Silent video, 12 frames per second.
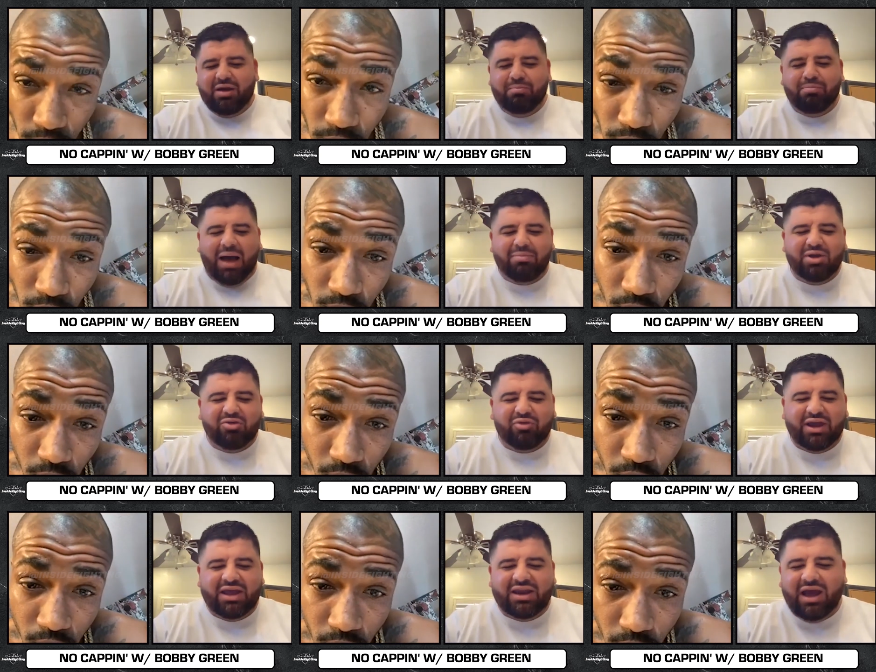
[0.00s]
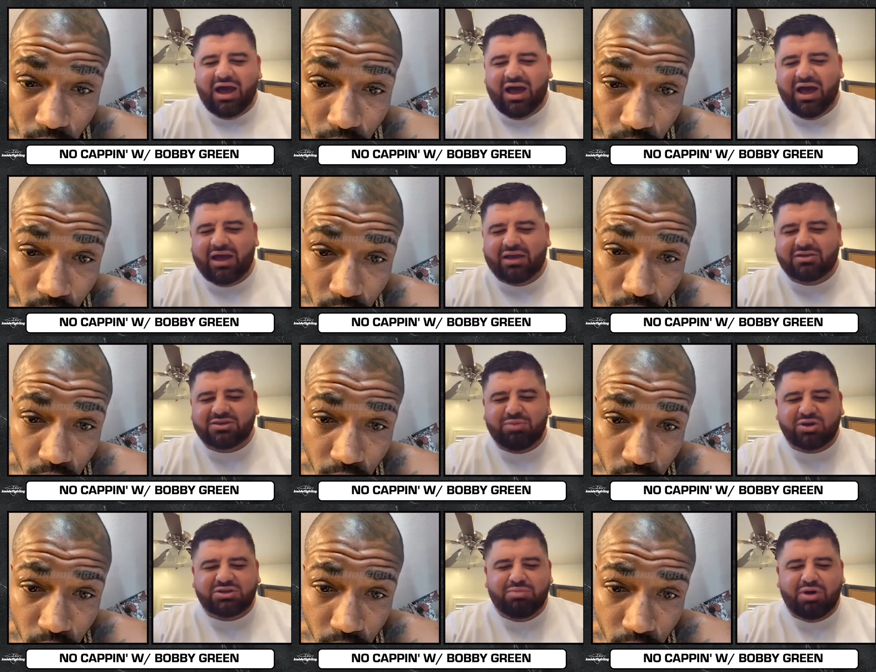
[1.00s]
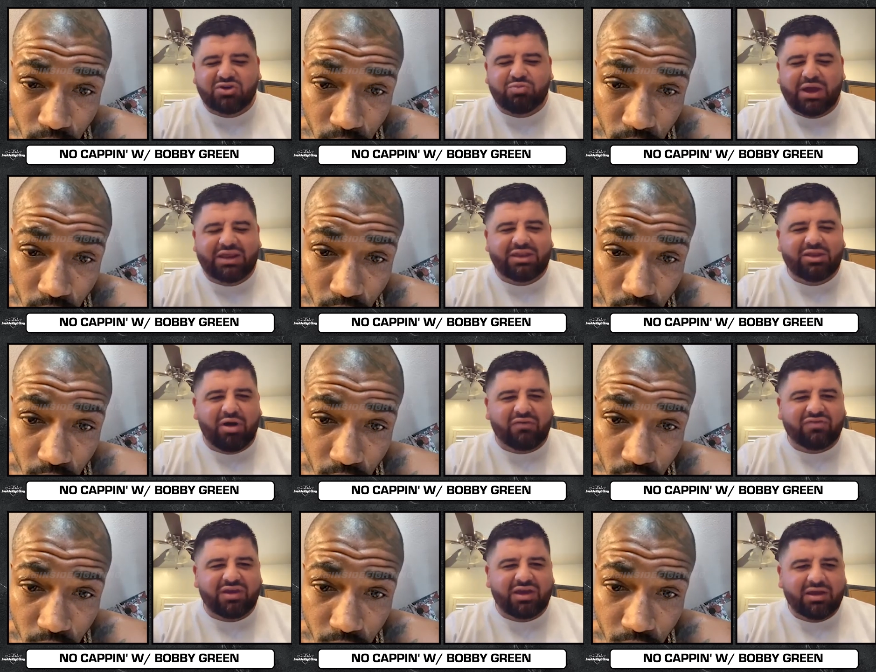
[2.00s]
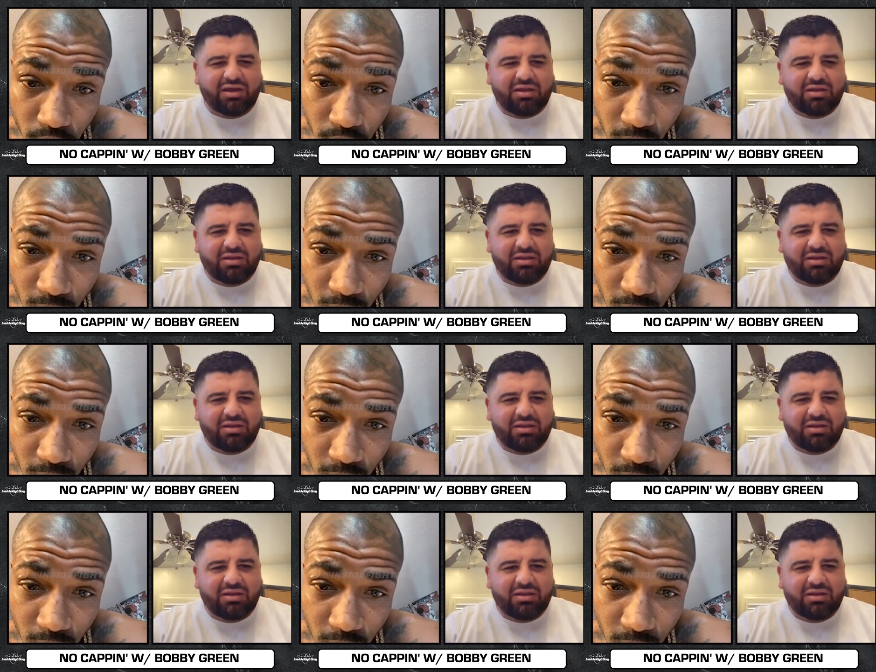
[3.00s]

Speaker 1: Bobby Green uh, smokes the most weed in the UFC.